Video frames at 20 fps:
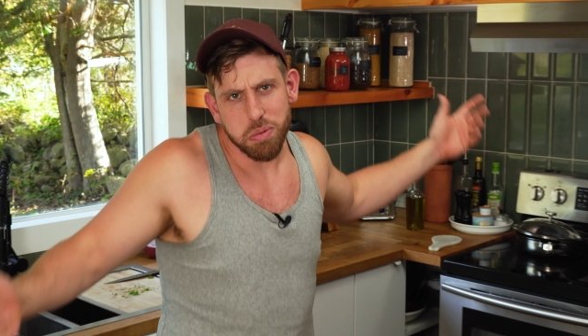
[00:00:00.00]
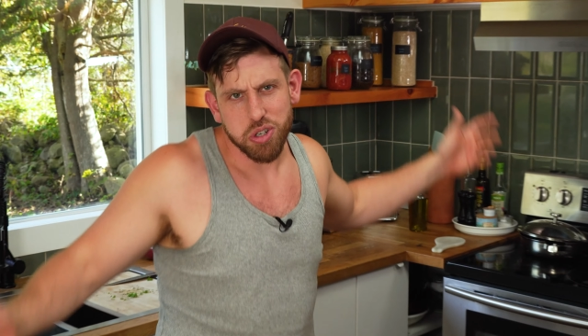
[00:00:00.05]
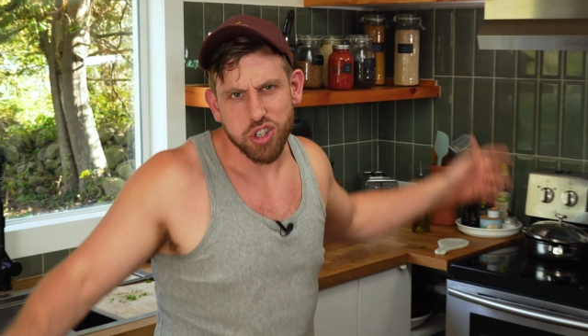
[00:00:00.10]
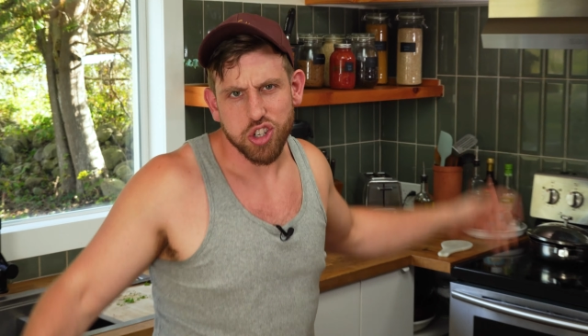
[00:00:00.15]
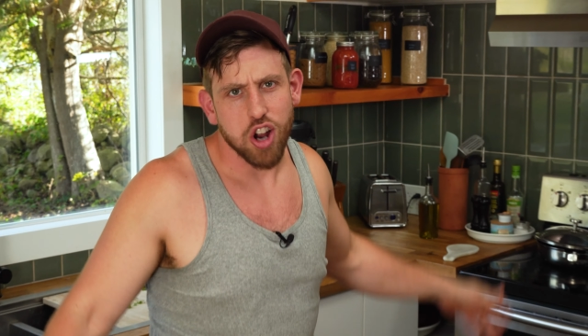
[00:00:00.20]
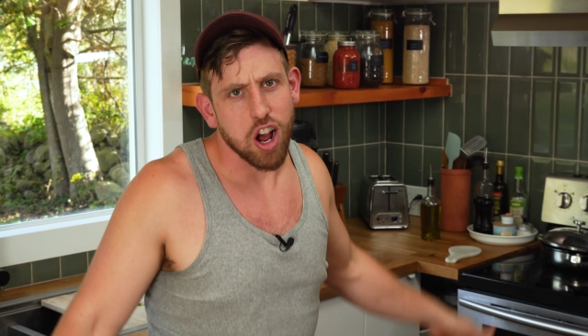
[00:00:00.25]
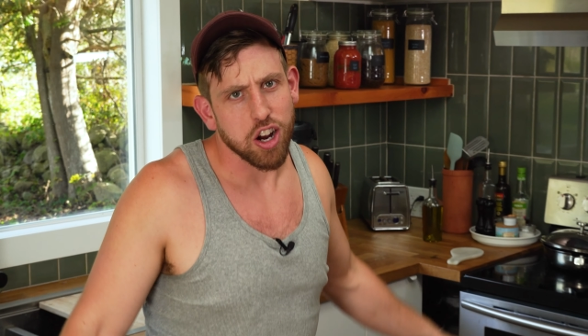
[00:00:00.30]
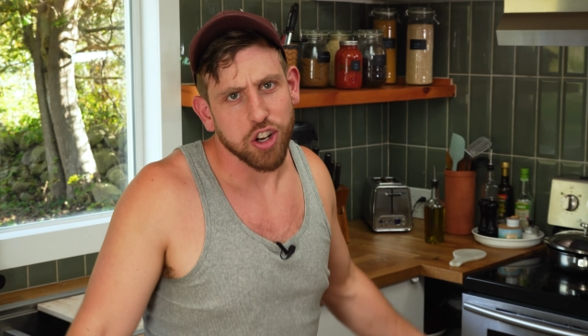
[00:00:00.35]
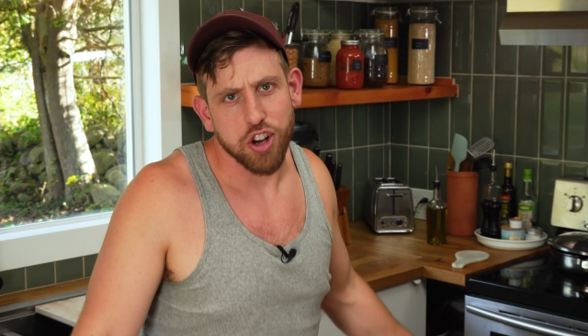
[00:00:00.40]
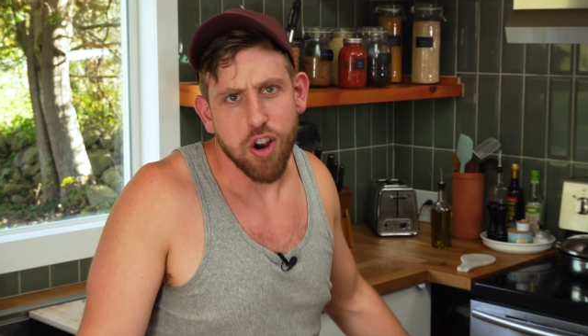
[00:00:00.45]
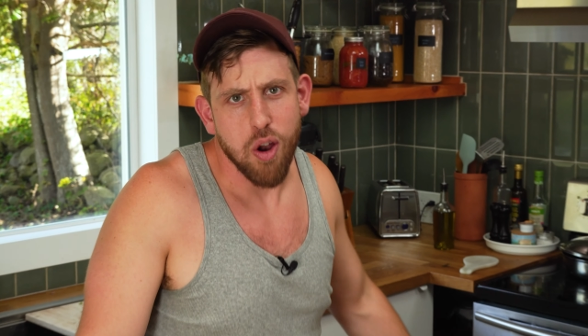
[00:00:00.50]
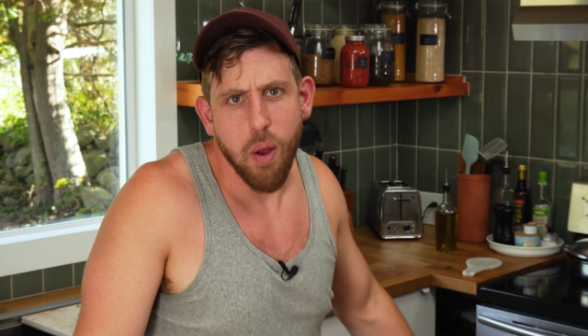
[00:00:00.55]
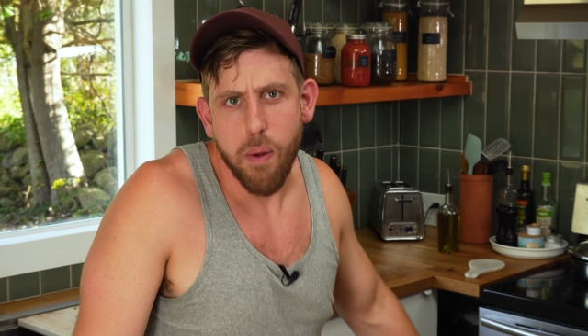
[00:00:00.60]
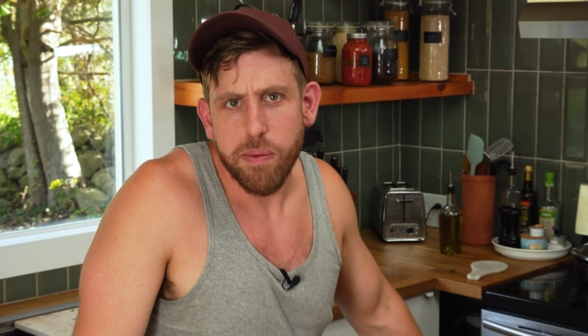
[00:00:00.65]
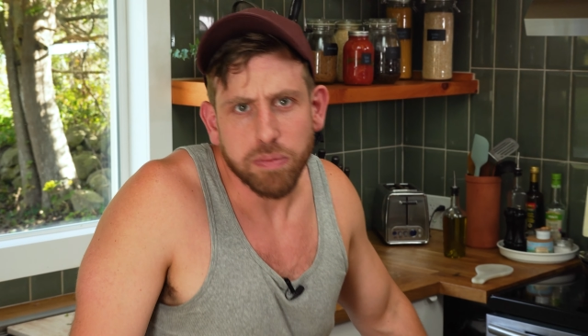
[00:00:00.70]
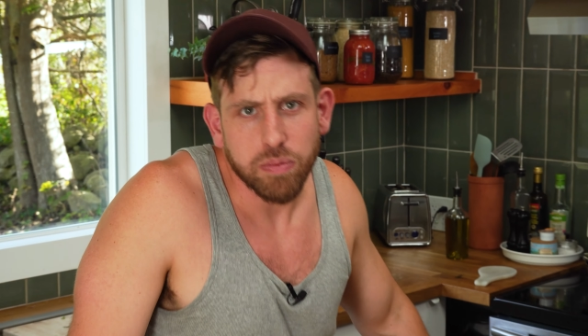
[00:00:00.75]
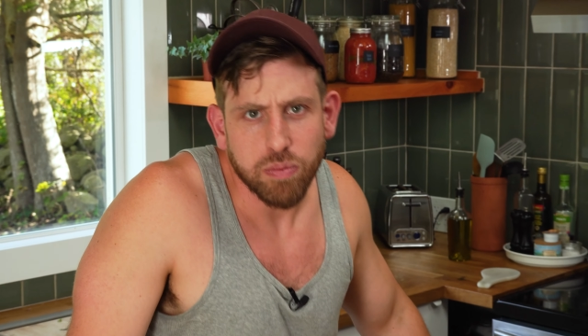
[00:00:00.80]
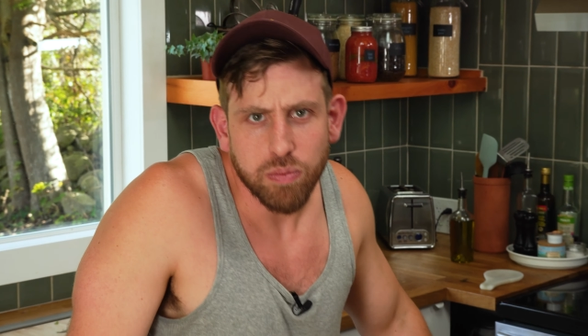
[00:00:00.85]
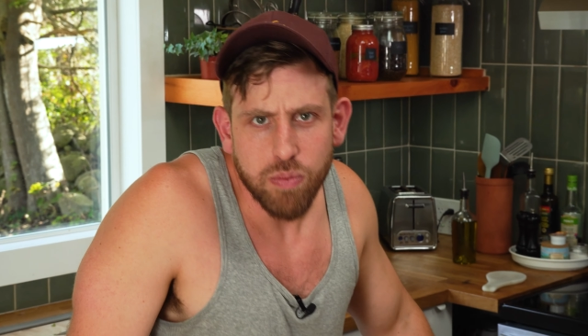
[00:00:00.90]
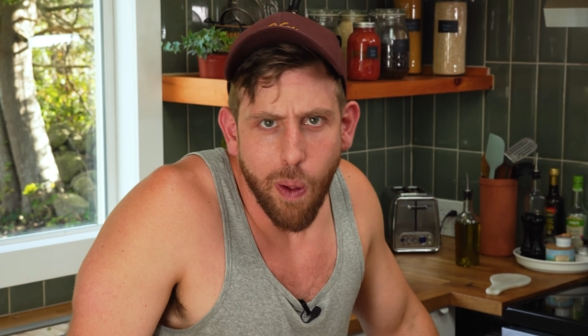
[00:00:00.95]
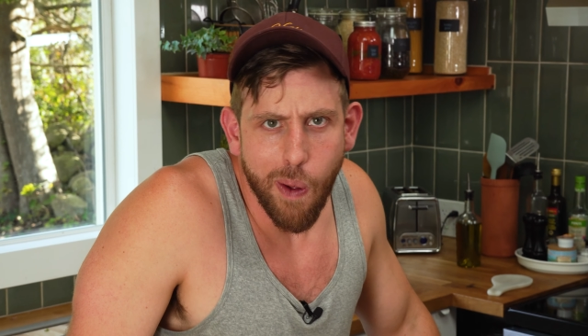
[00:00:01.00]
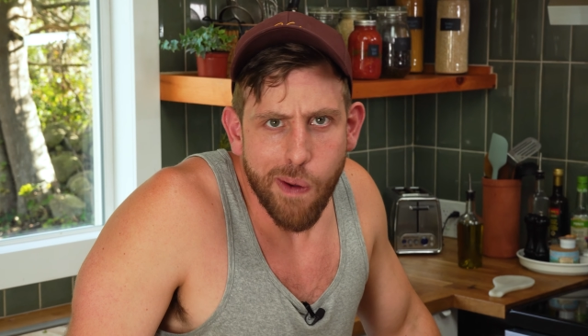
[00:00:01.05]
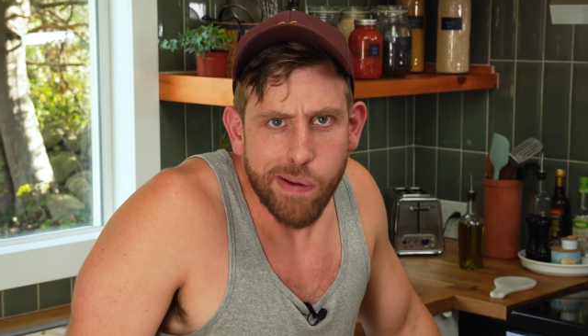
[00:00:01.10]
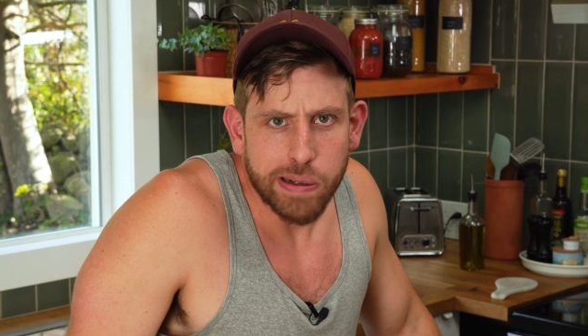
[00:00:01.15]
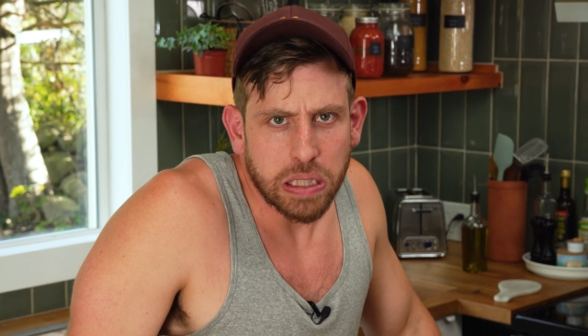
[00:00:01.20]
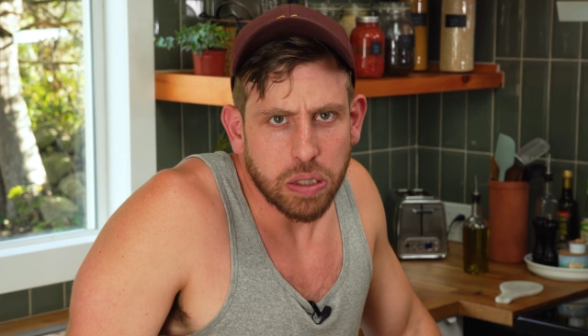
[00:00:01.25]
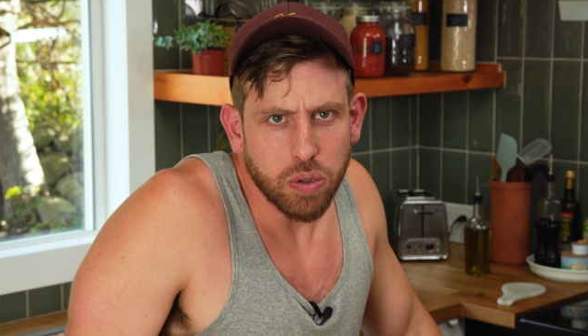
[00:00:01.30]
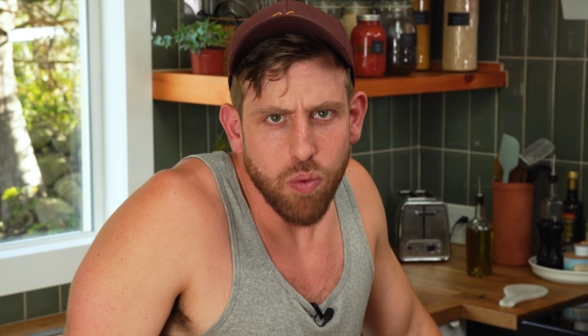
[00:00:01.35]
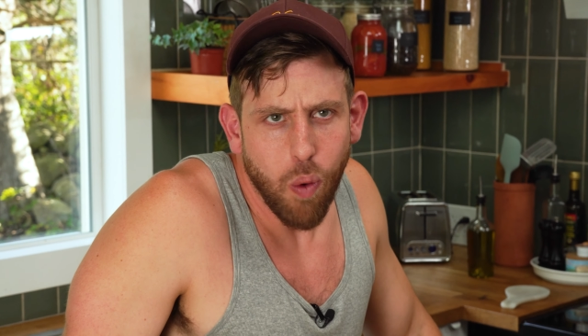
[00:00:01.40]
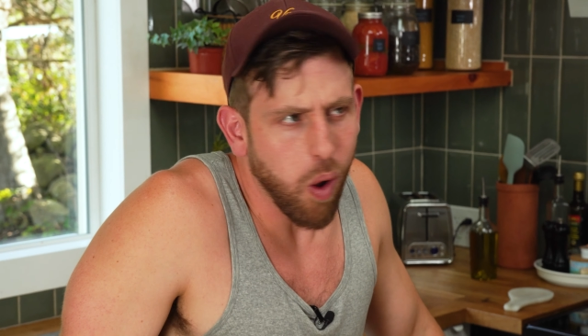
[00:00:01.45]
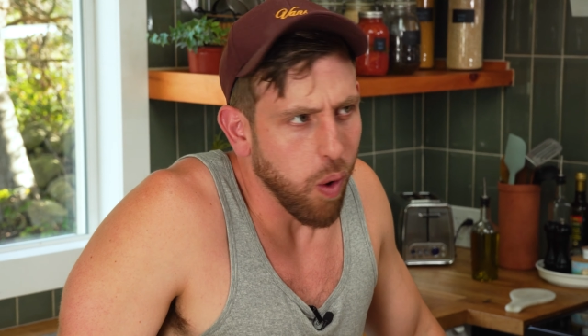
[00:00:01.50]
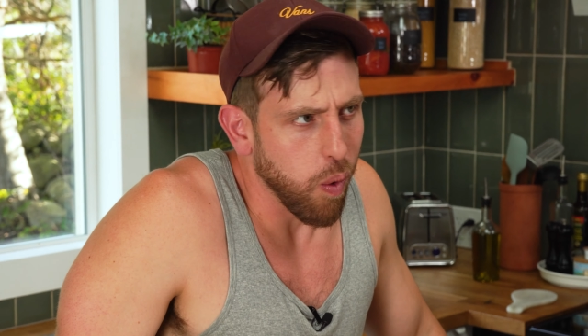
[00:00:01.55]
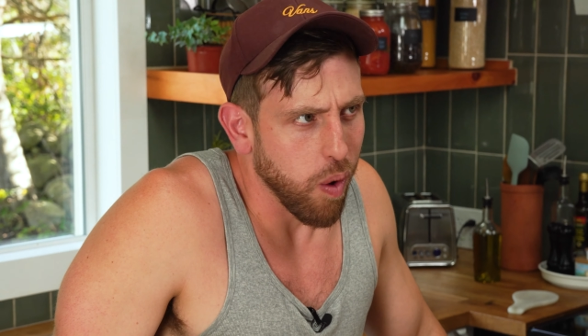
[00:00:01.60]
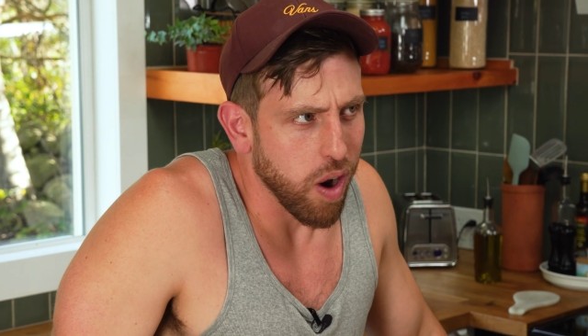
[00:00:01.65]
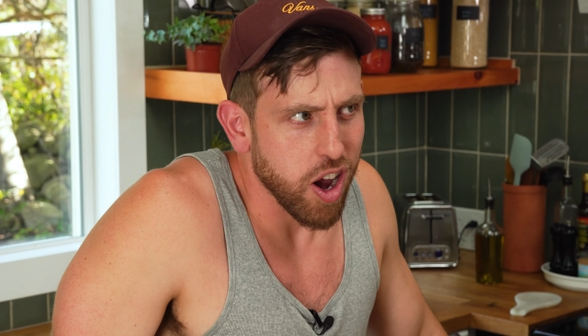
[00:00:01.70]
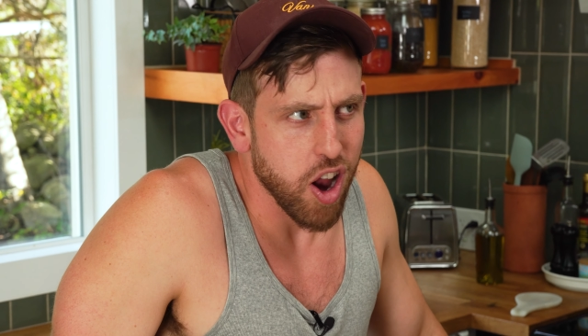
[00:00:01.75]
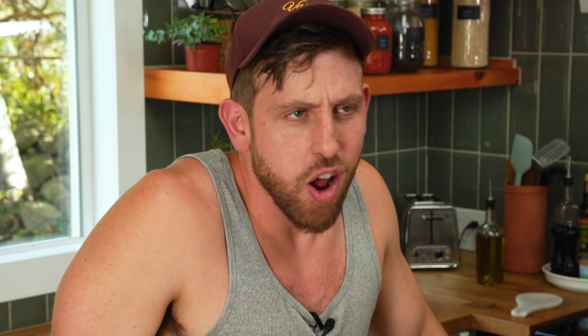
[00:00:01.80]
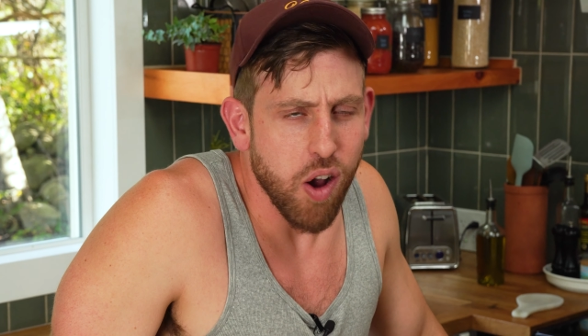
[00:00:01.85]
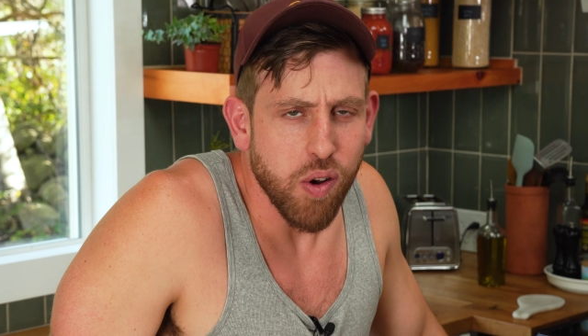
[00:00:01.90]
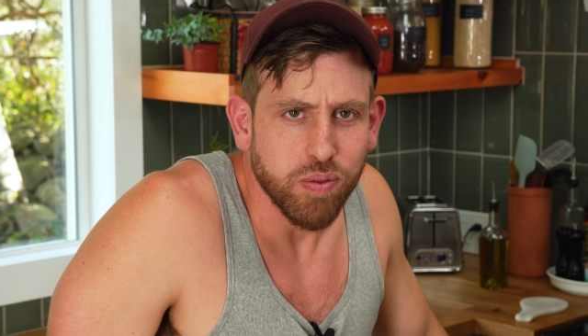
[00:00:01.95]
just a doctor. Oh,
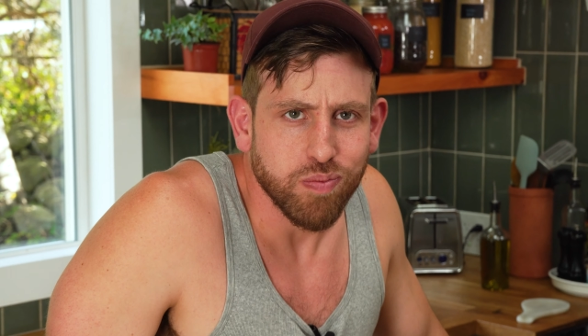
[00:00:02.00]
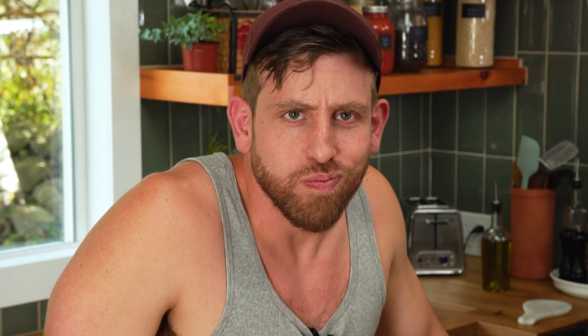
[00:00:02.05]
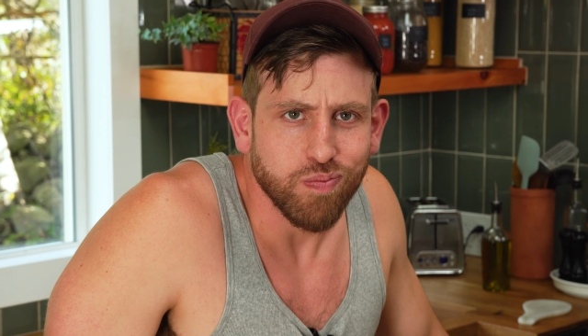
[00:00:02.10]
I know.